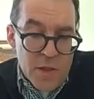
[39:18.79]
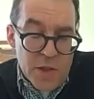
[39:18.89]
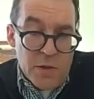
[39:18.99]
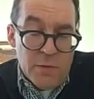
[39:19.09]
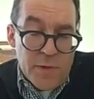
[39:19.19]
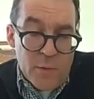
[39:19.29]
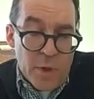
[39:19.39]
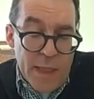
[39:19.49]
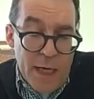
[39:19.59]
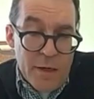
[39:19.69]
do you think
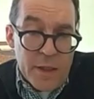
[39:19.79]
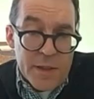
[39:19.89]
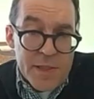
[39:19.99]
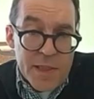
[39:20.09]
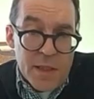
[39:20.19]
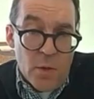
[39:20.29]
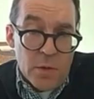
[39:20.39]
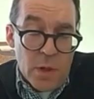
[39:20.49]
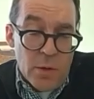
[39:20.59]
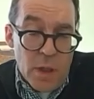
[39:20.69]
we're now going to see
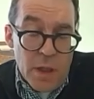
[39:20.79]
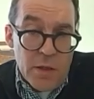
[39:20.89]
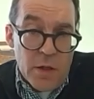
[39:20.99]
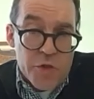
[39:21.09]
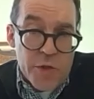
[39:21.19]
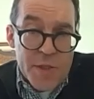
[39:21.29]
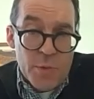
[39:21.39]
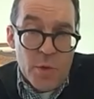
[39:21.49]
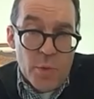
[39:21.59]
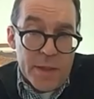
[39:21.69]
all our contracts
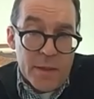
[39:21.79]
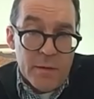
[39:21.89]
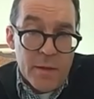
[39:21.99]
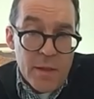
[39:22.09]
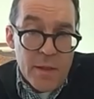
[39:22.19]
rewritten